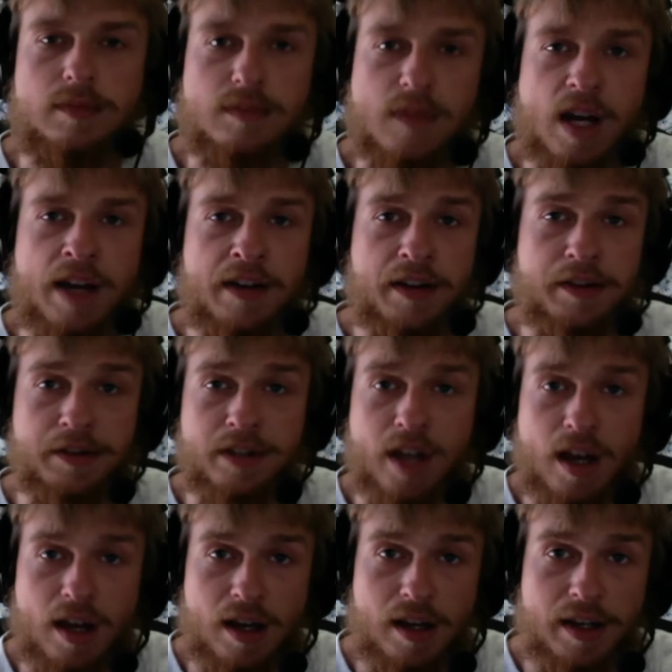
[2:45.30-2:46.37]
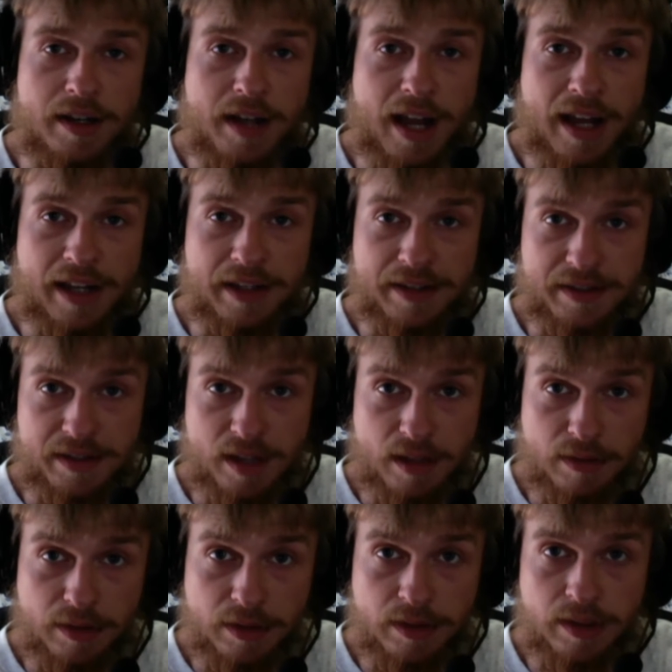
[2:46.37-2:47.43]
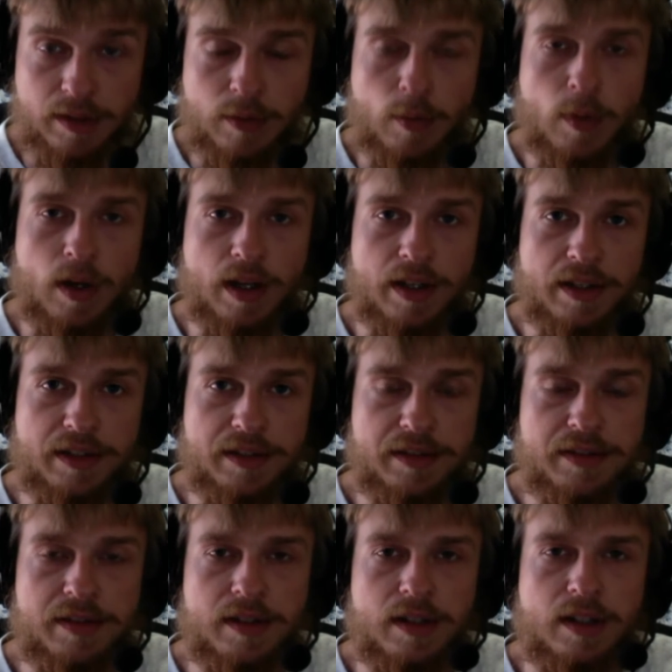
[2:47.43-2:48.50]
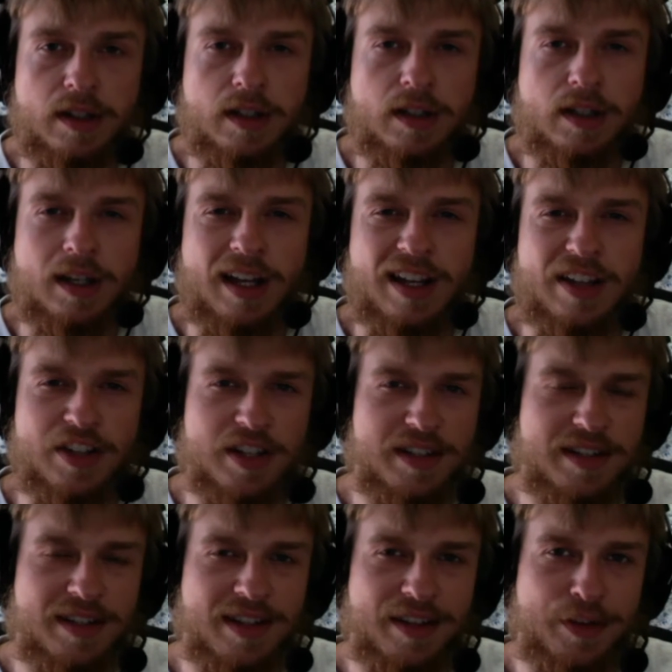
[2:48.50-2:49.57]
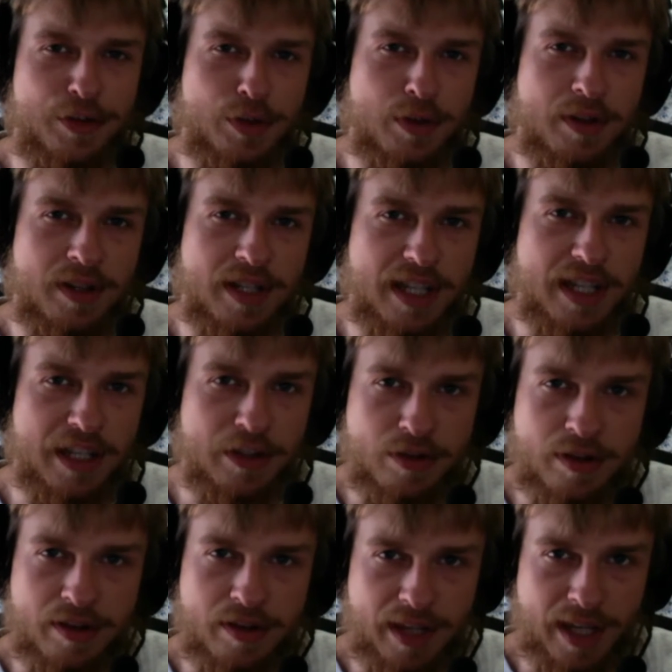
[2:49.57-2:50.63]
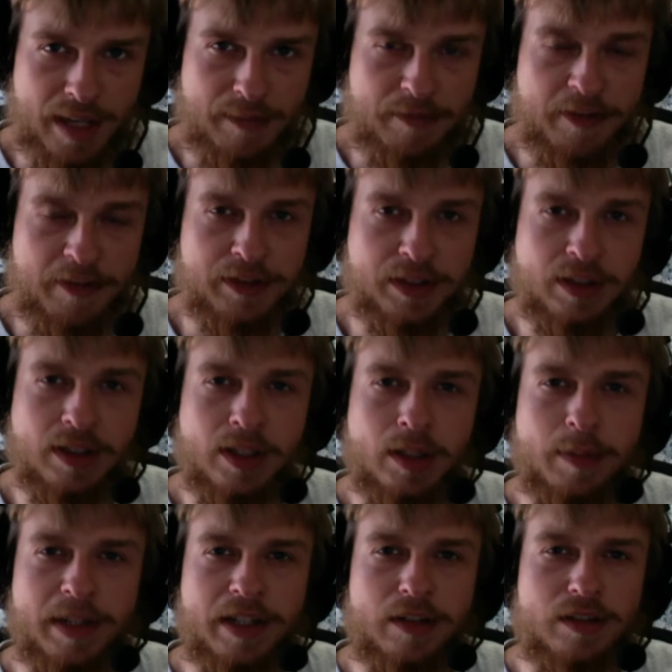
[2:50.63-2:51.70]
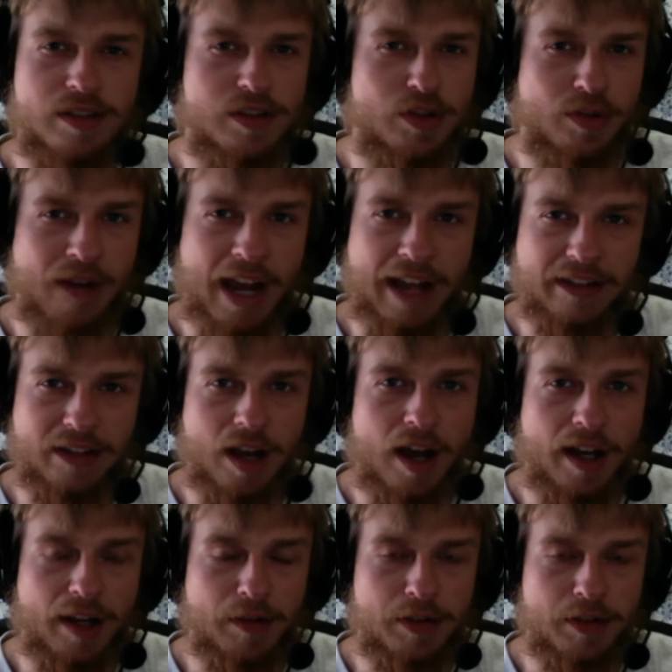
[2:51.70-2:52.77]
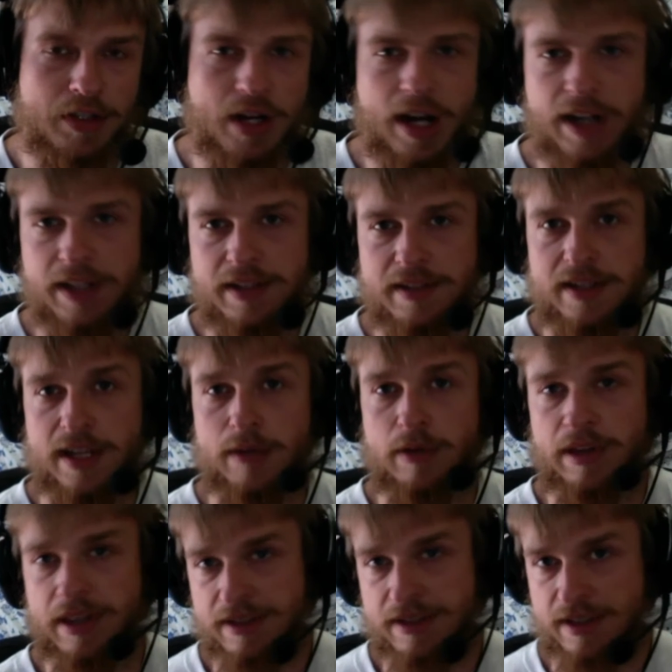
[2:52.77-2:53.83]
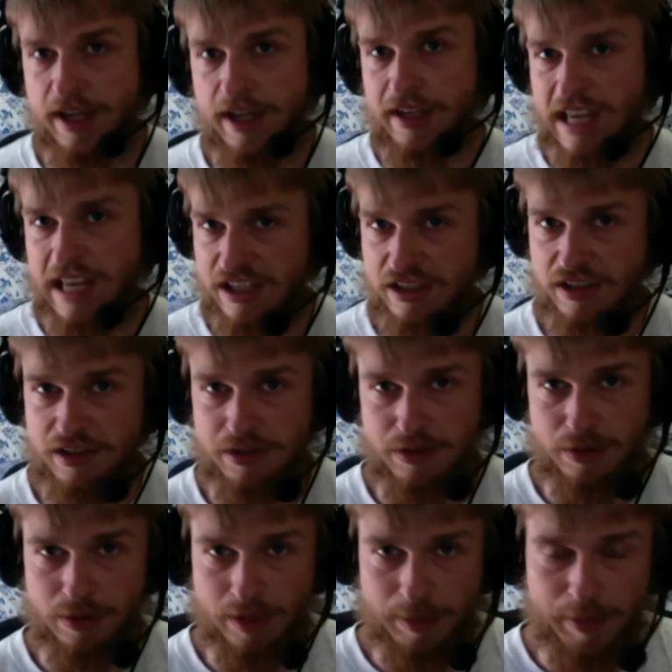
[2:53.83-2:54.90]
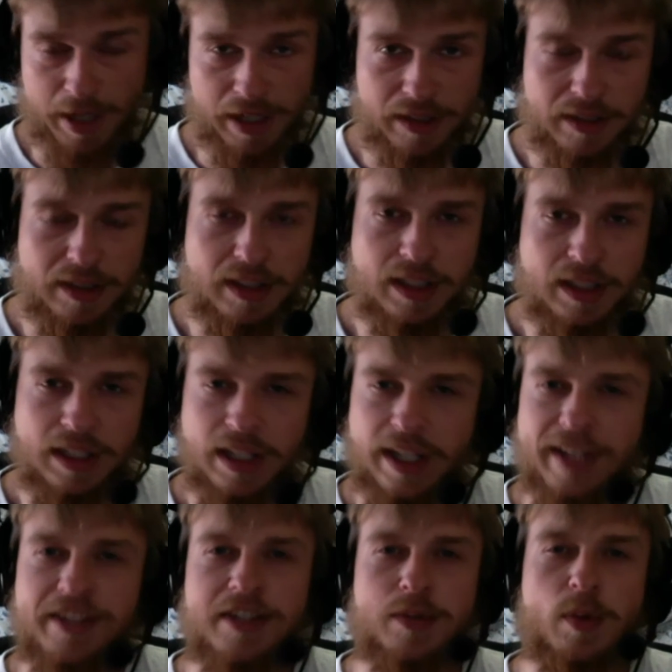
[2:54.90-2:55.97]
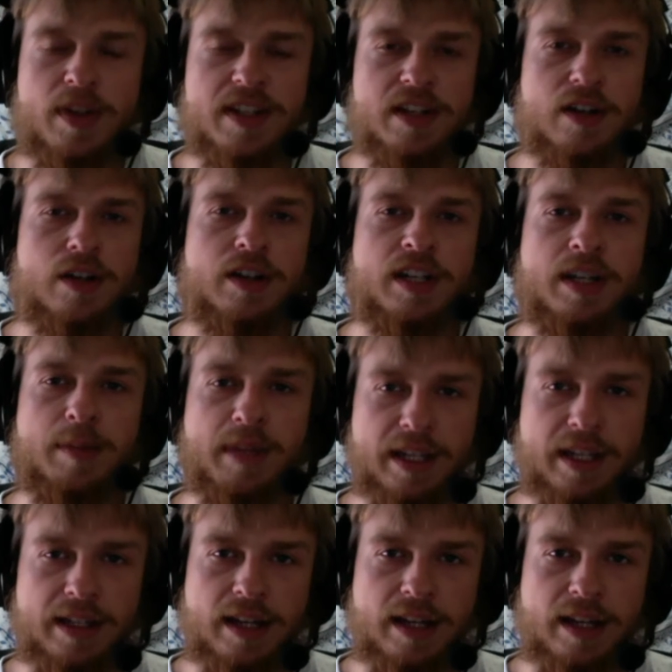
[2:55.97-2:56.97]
Another con I discovered was just sort of the intro to the game felt a little bit dragged on. I was trying to stay with it, stay engaged in the story, but it just wasn't hooking me in.